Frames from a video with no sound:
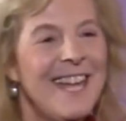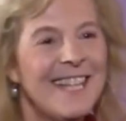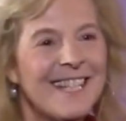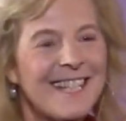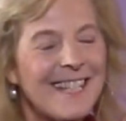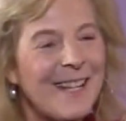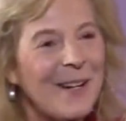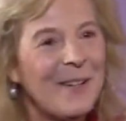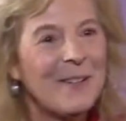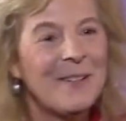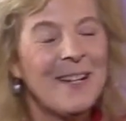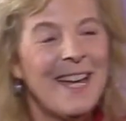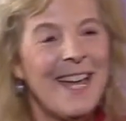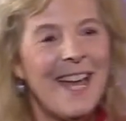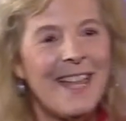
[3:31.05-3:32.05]
So
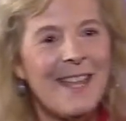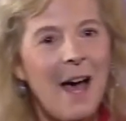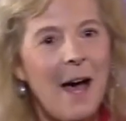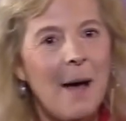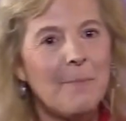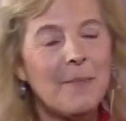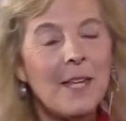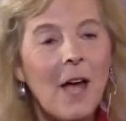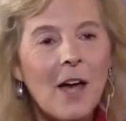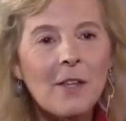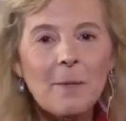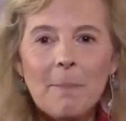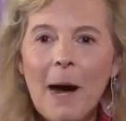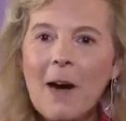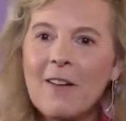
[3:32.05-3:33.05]
the
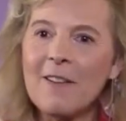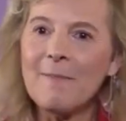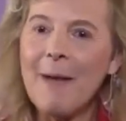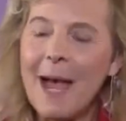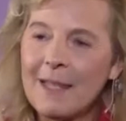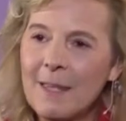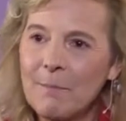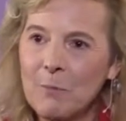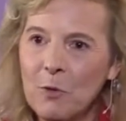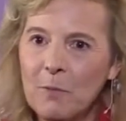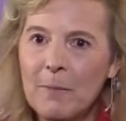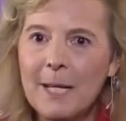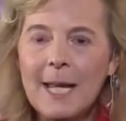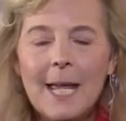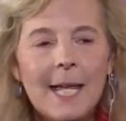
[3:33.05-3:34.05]
other part of Math and
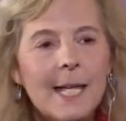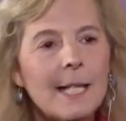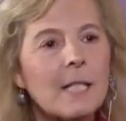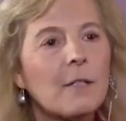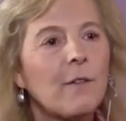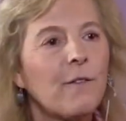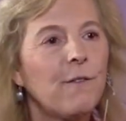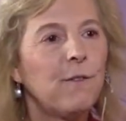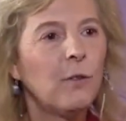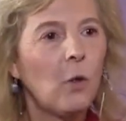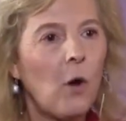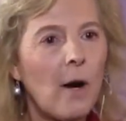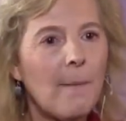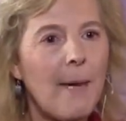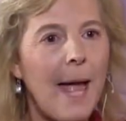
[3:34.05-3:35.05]
Movement is
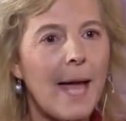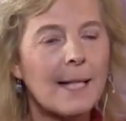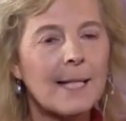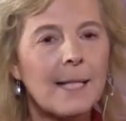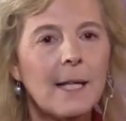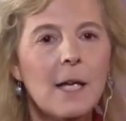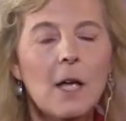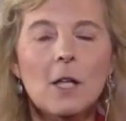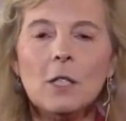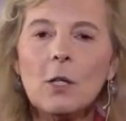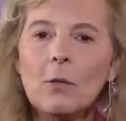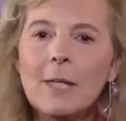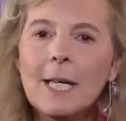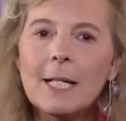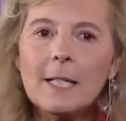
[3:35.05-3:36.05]
floor mats.
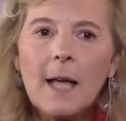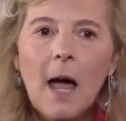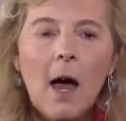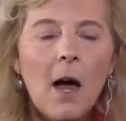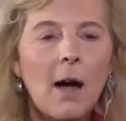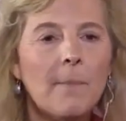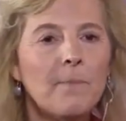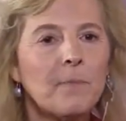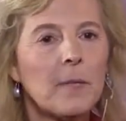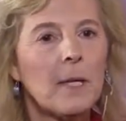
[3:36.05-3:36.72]
So these are